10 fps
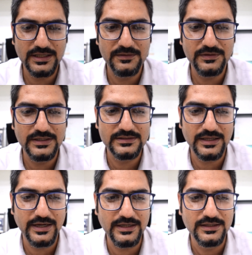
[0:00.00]
Then we
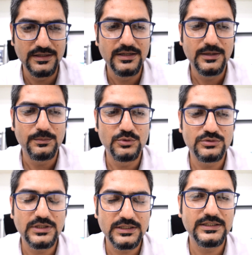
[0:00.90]
decide
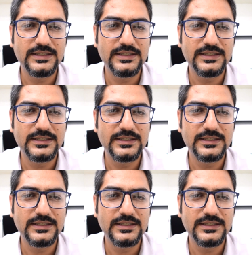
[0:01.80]
mutually the